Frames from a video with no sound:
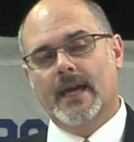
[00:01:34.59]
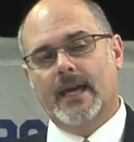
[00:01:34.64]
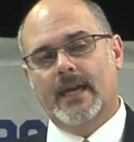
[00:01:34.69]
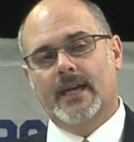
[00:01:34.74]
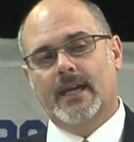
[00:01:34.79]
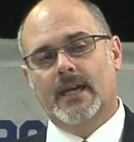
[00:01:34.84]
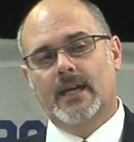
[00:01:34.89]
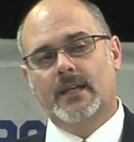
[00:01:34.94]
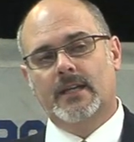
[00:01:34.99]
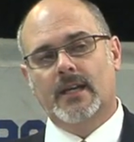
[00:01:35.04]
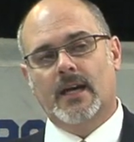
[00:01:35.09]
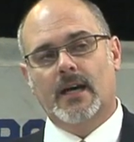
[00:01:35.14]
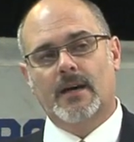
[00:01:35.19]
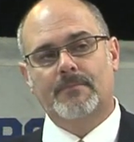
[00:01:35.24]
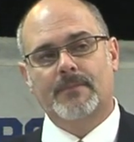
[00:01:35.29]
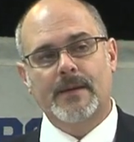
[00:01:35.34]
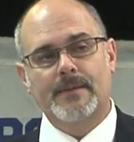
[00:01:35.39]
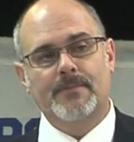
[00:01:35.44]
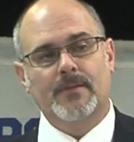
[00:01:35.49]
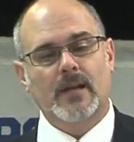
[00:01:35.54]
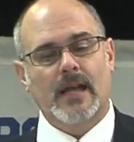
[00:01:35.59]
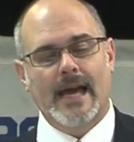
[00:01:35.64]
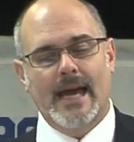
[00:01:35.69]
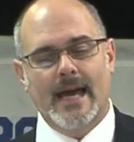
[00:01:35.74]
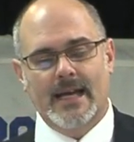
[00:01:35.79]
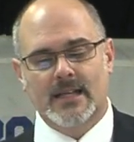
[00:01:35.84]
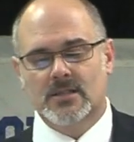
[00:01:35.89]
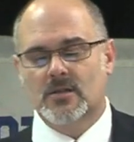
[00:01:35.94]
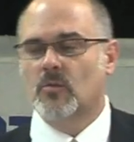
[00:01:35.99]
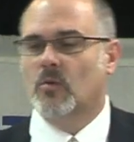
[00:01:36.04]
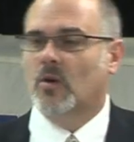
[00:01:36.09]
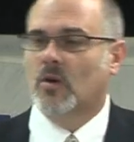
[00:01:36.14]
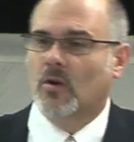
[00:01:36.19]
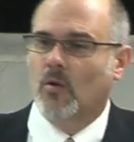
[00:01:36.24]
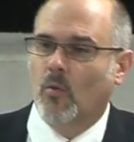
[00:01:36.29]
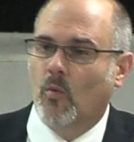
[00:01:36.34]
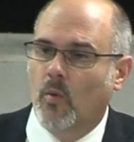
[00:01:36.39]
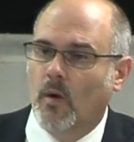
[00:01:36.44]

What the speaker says: And people ask, well,